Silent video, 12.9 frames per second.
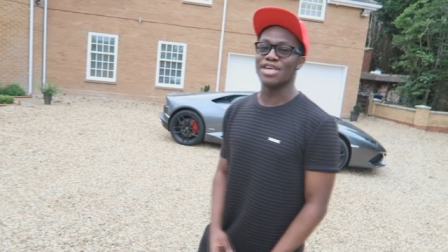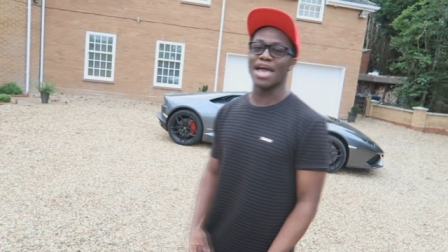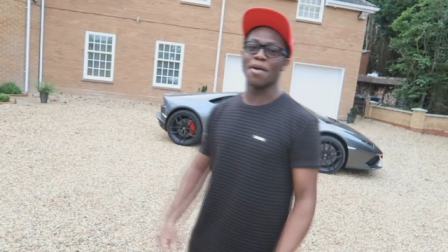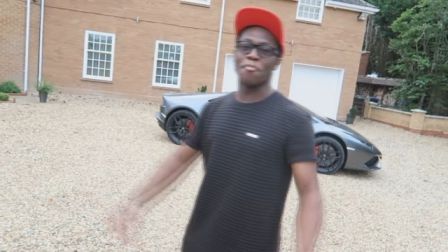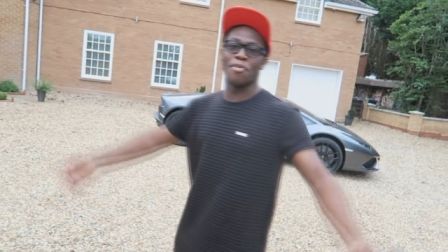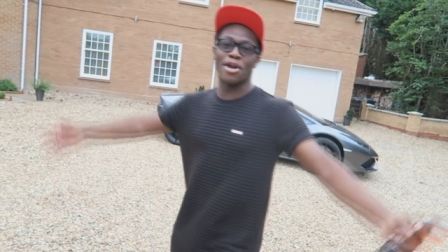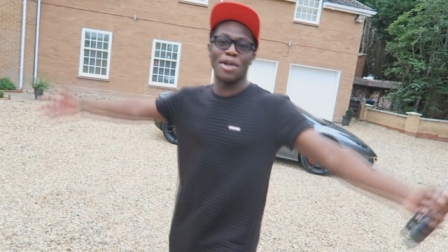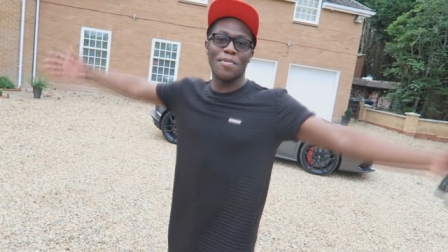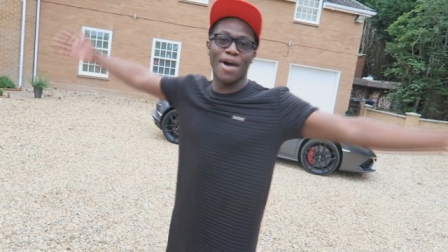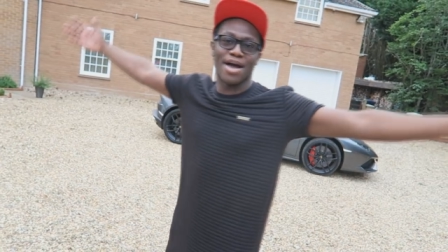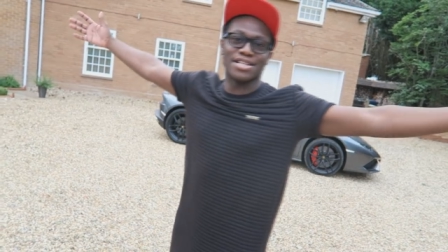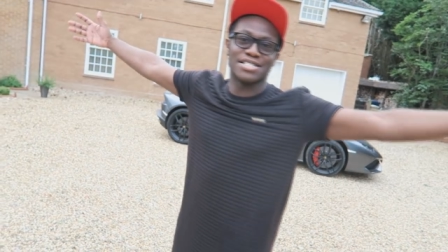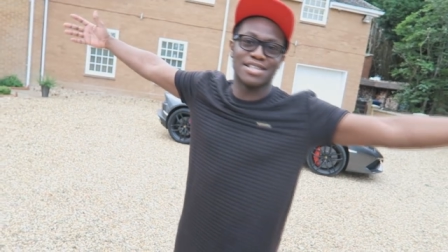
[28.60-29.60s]
So yeah, pretty
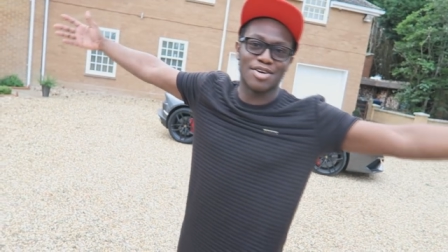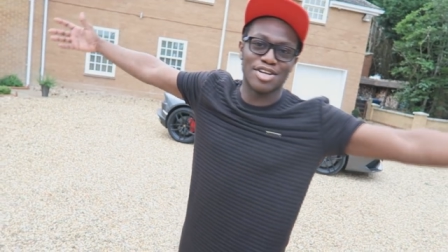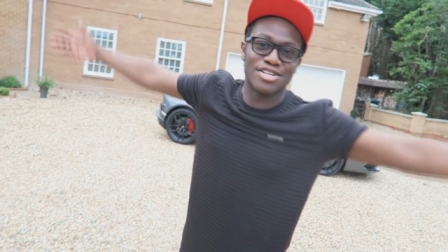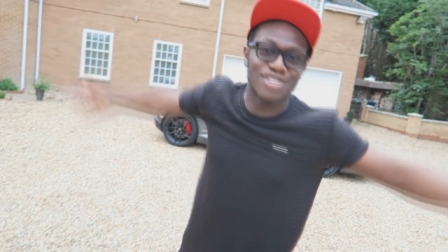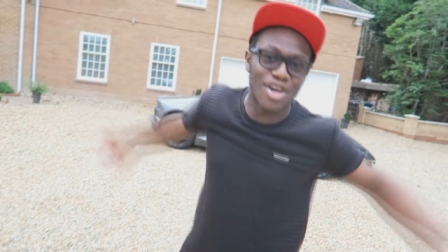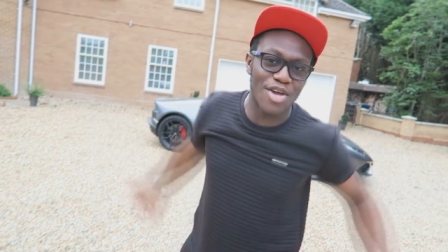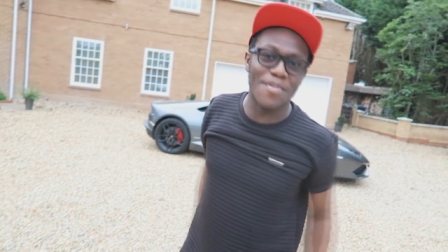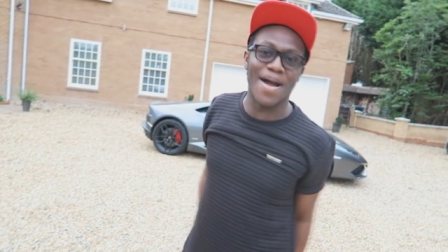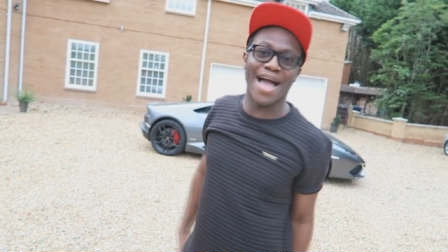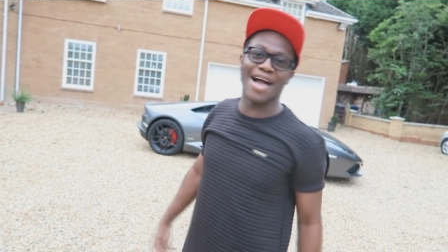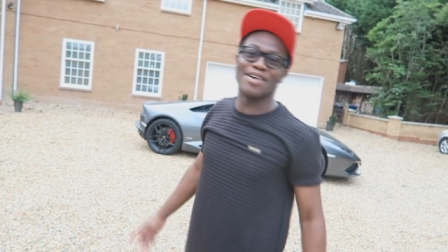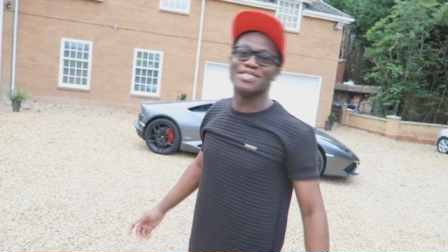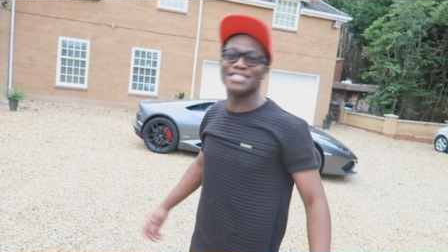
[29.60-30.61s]
much, I'm gonna show you my
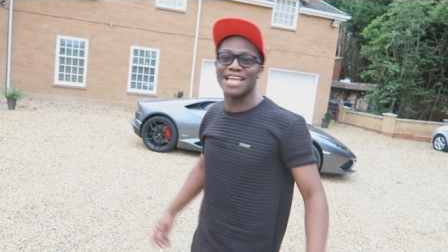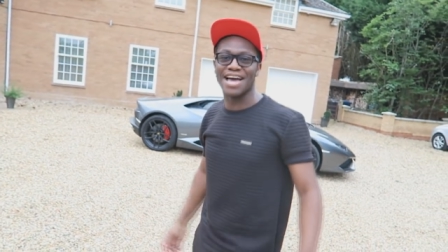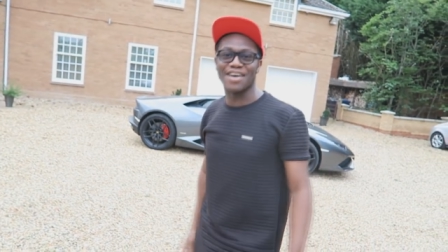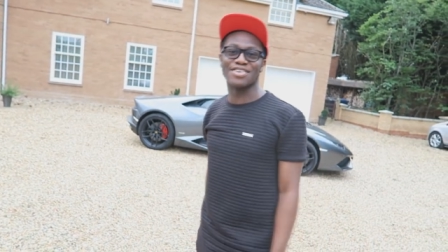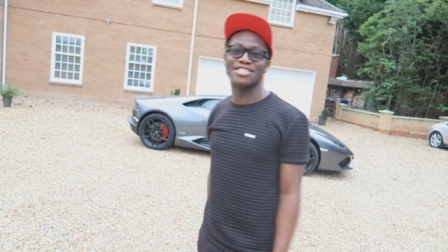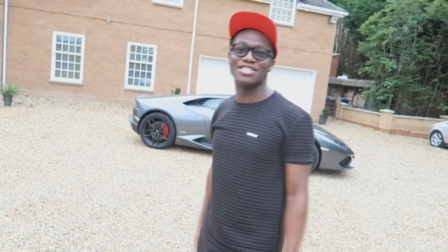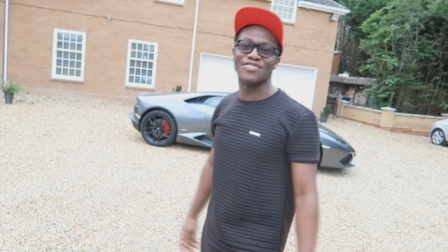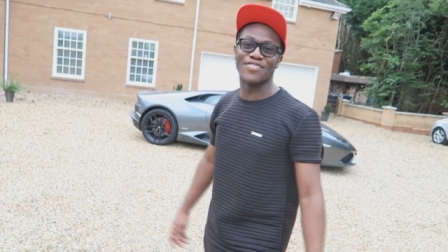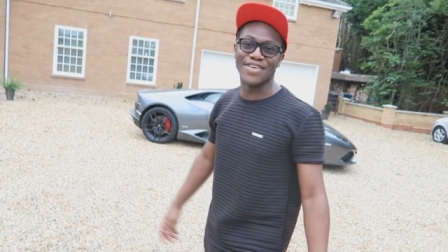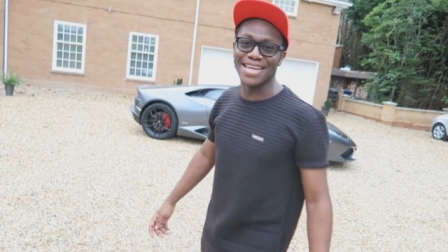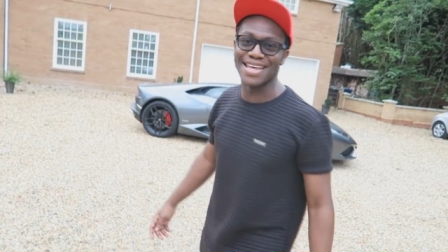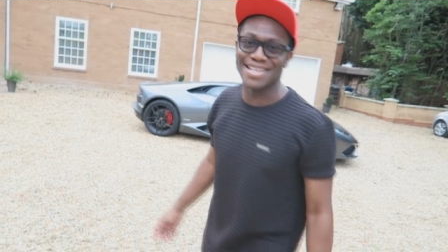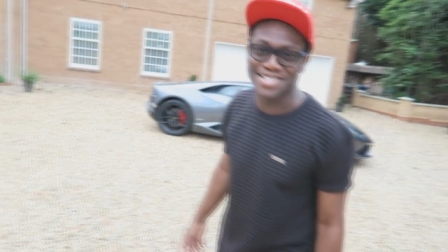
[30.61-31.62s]
house now because it's
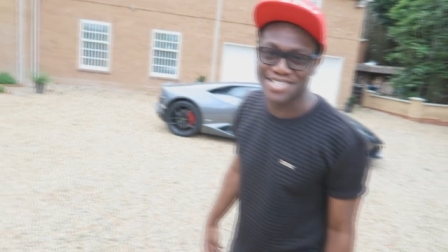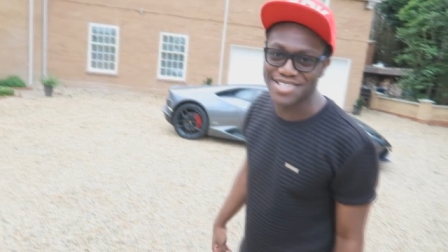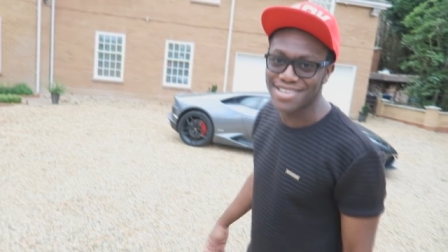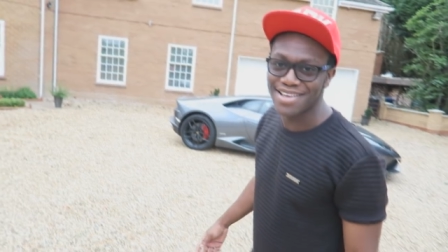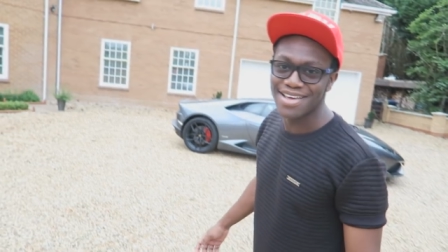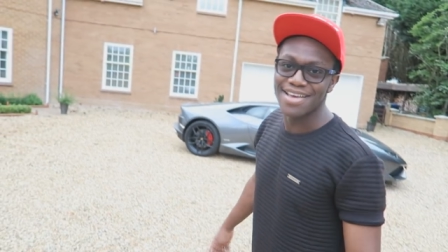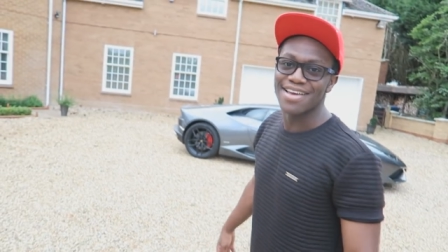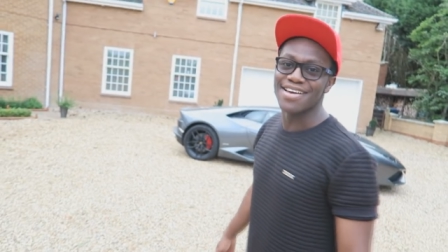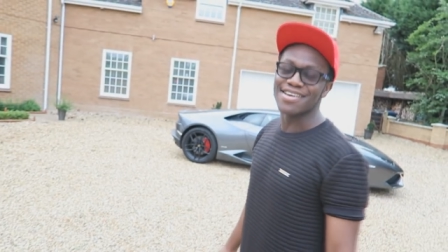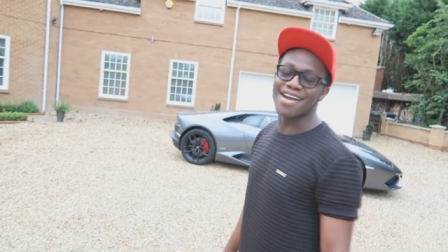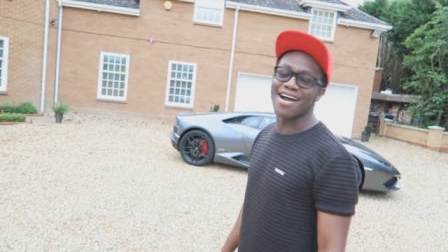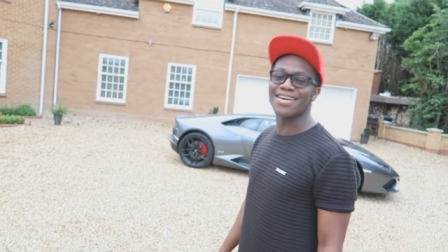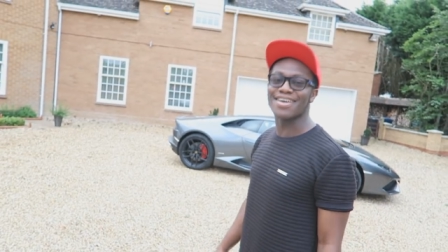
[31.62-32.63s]
finished,
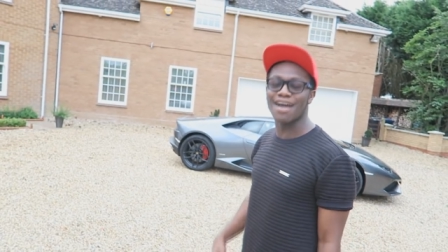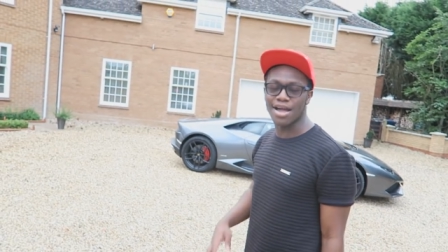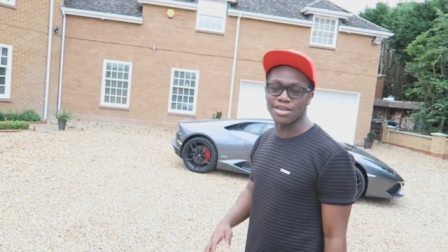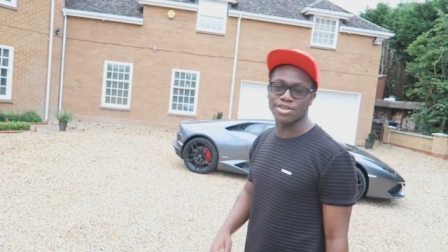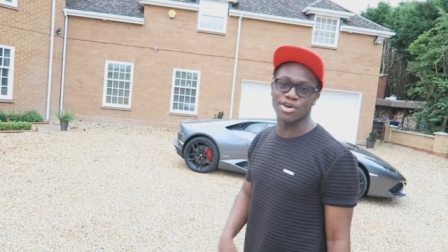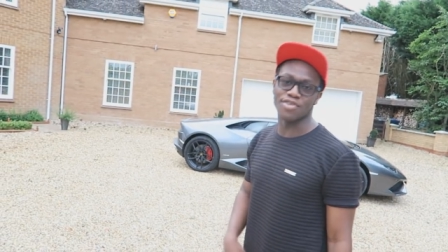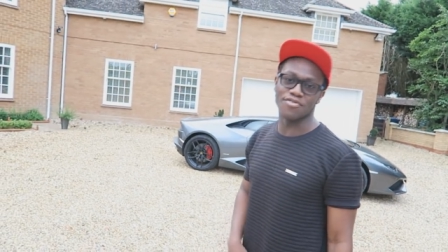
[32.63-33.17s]
kind